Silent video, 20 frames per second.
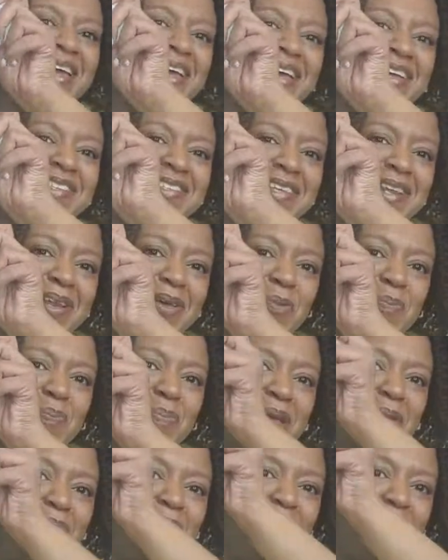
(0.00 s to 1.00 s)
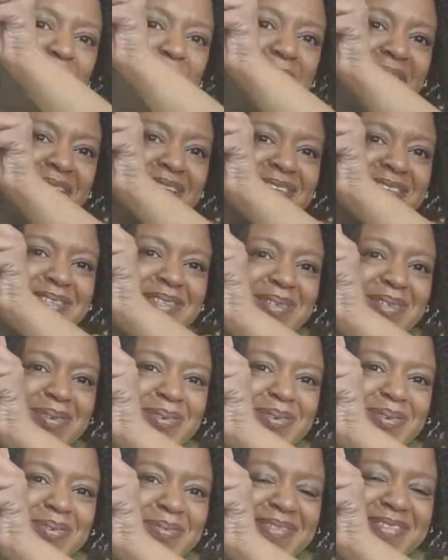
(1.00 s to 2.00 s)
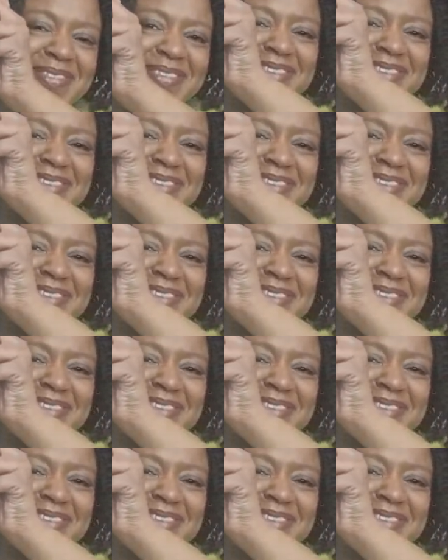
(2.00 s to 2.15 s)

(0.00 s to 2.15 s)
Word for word: it's a little baby bear suit.